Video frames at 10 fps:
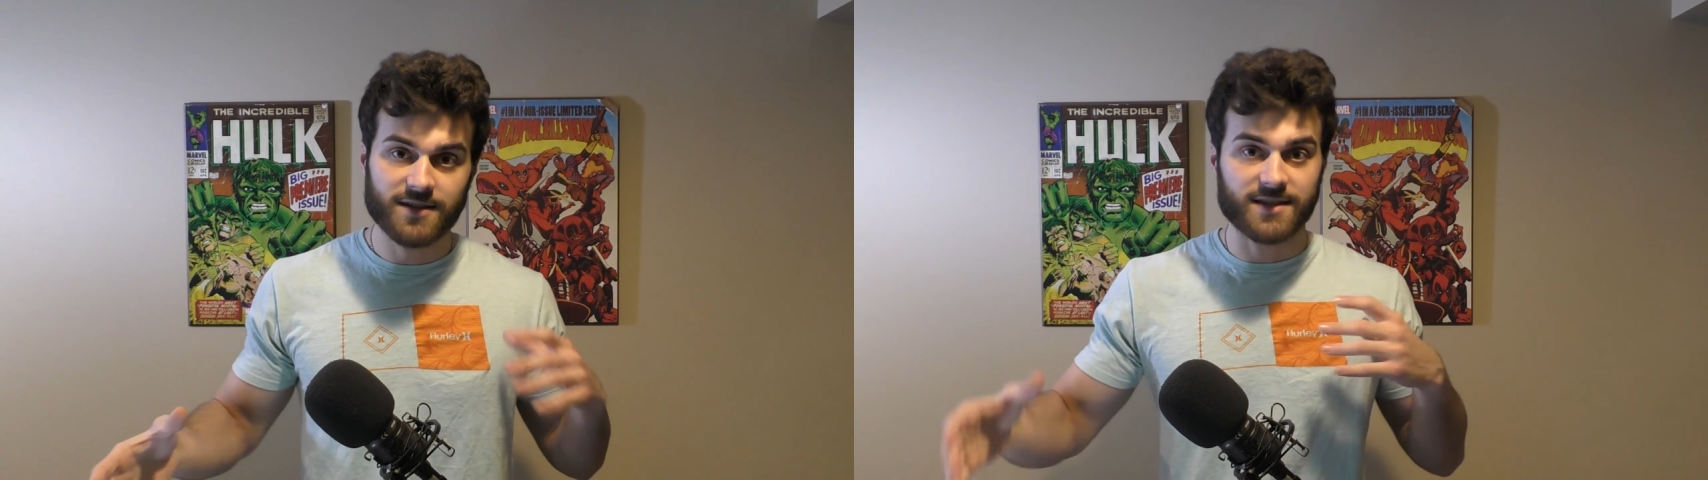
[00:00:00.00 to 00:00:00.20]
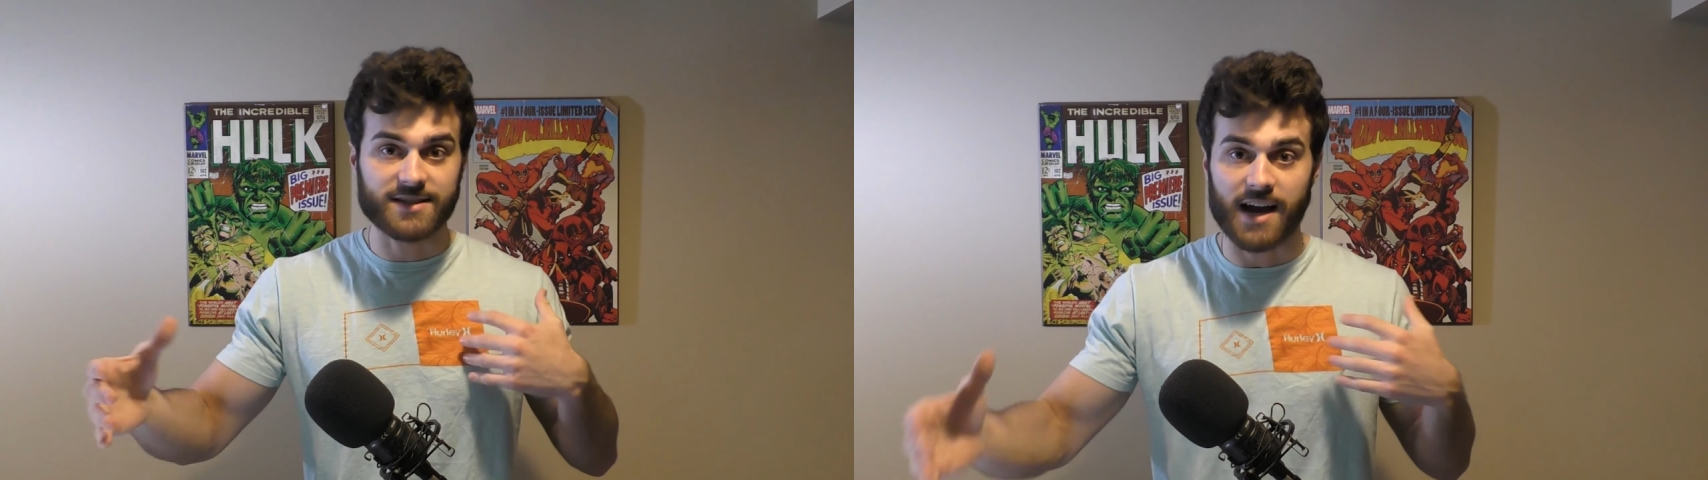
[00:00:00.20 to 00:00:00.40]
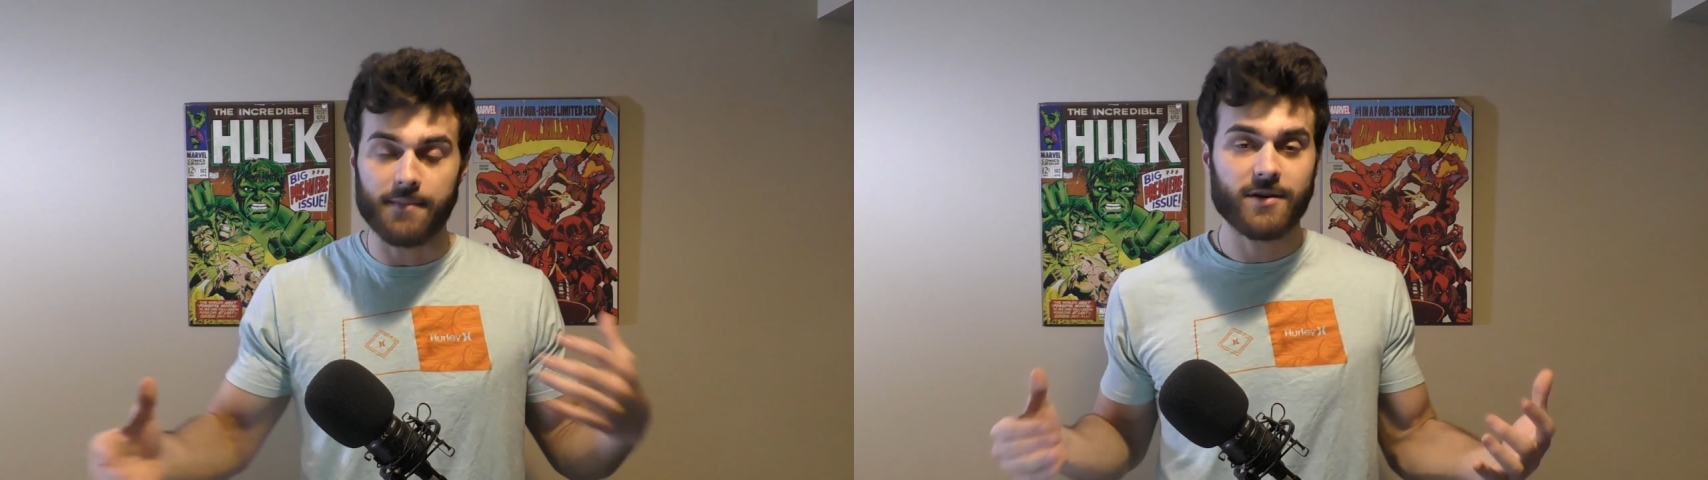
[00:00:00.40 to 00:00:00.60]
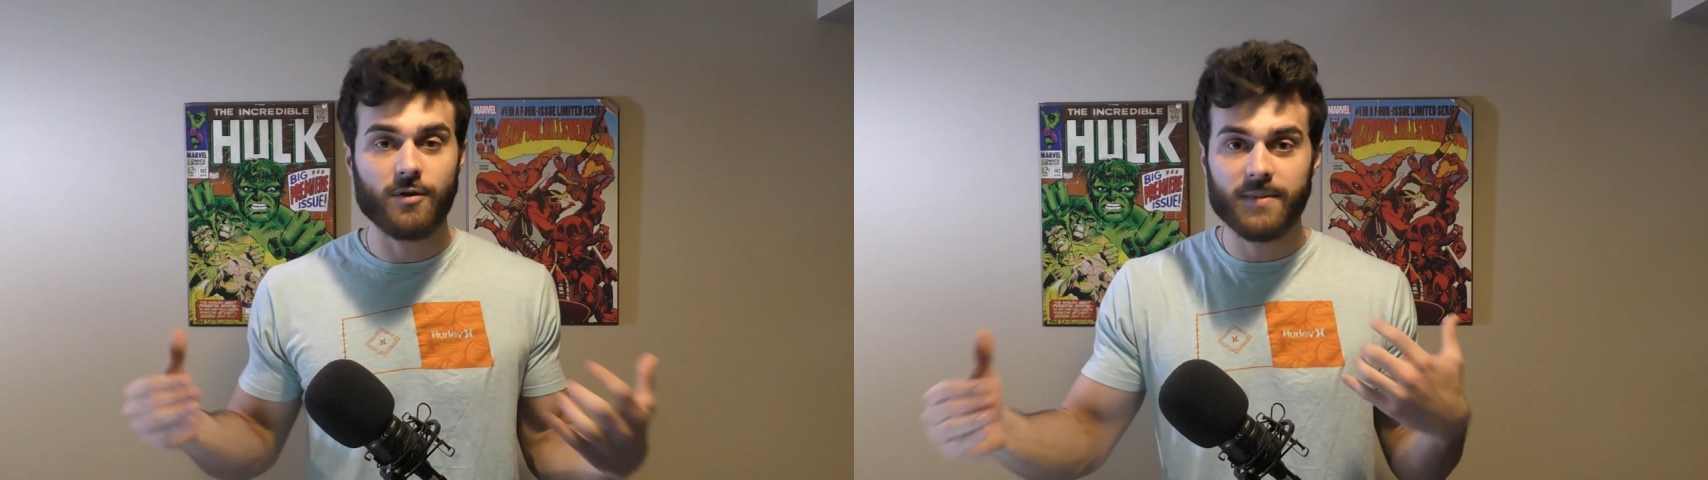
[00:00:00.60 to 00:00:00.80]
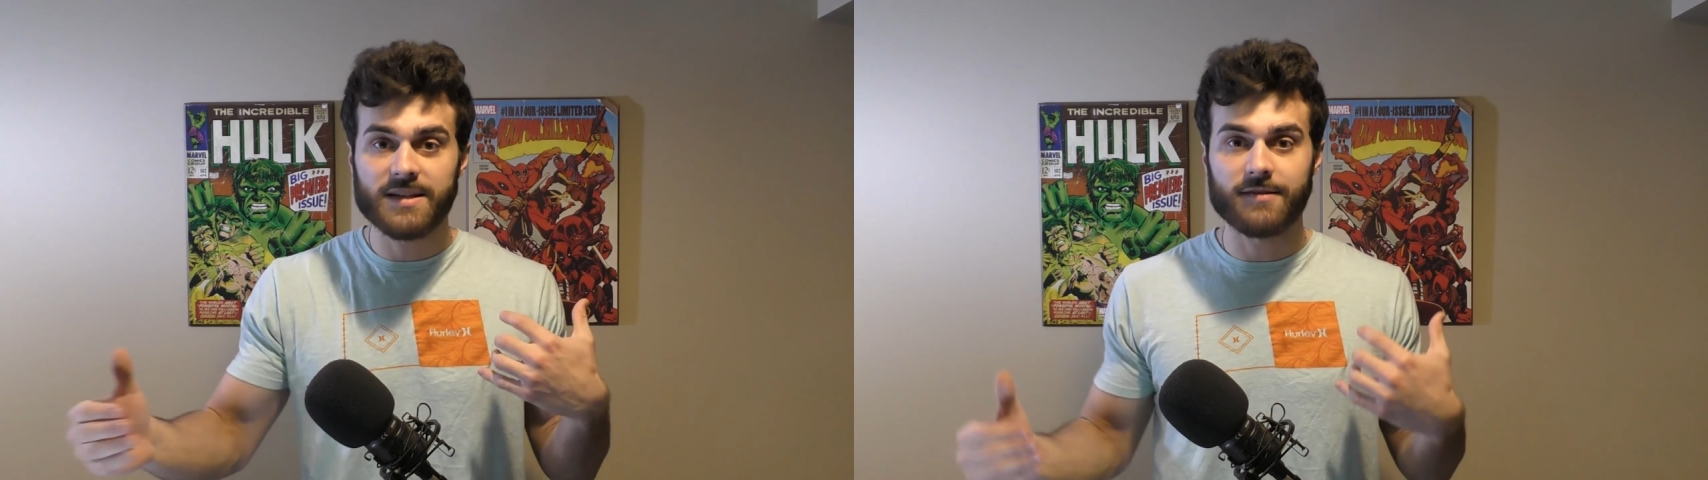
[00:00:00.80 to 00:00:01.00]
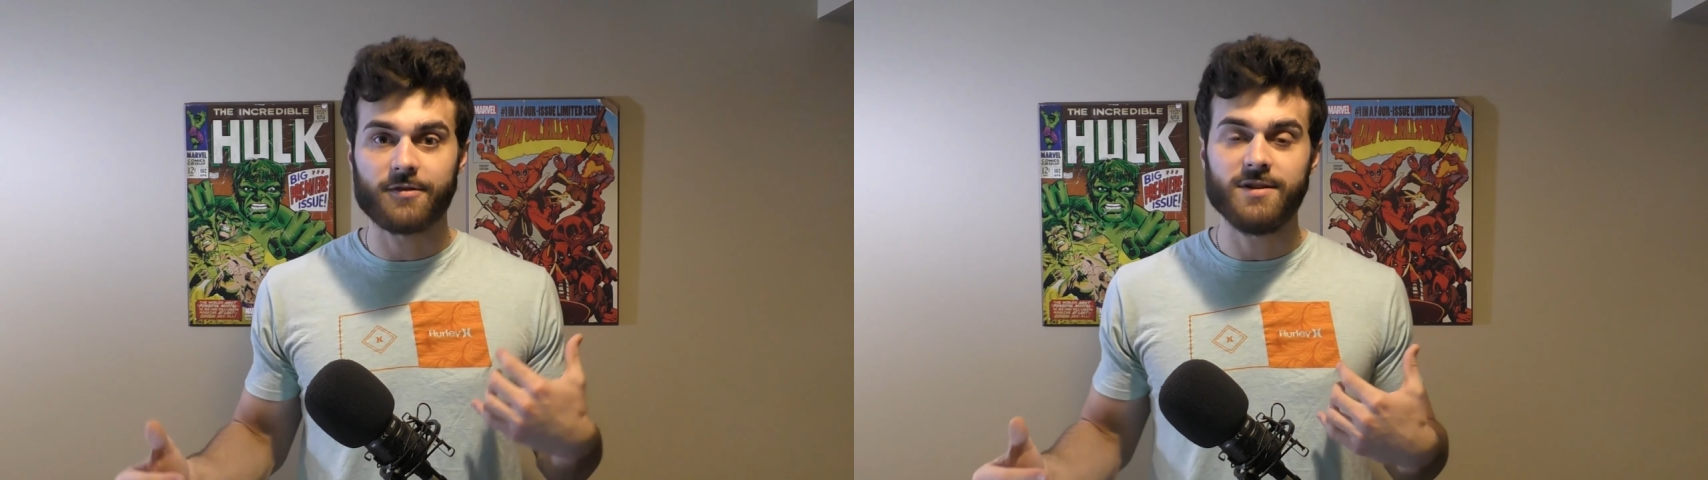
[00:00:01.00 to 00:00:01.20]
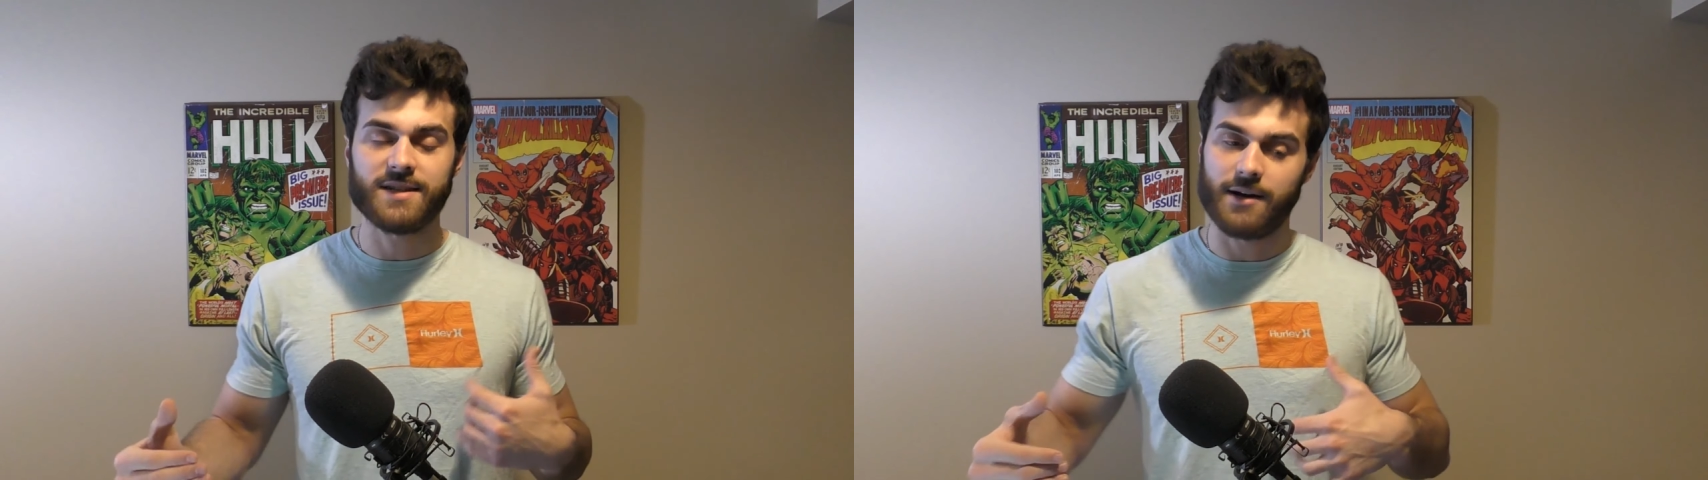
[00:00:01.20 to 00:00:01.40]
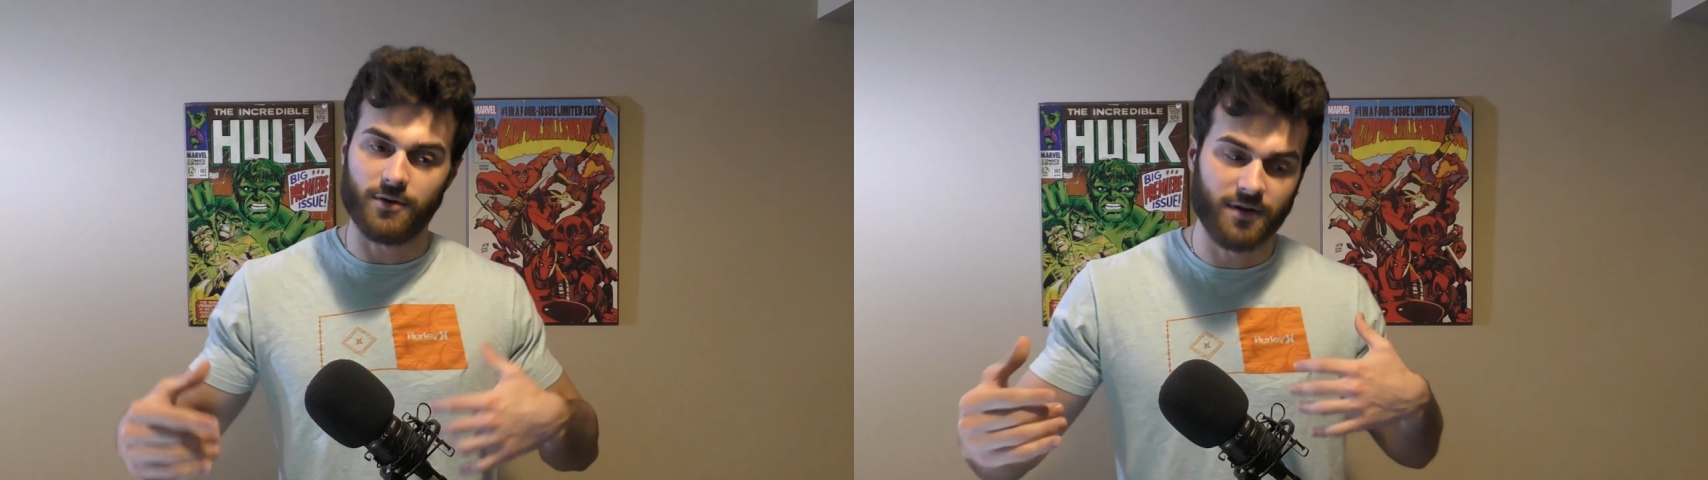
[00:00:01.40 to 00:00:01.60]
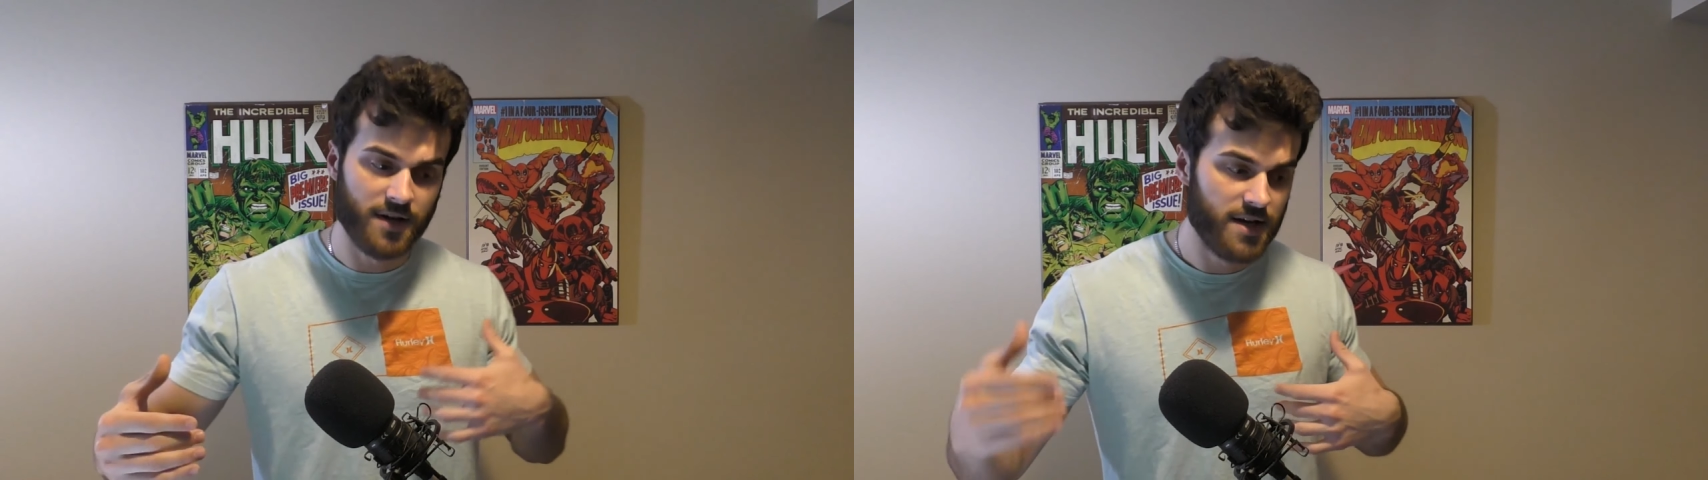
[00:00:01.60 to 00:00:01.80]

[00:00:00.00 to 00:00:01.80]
The timing will be different. I will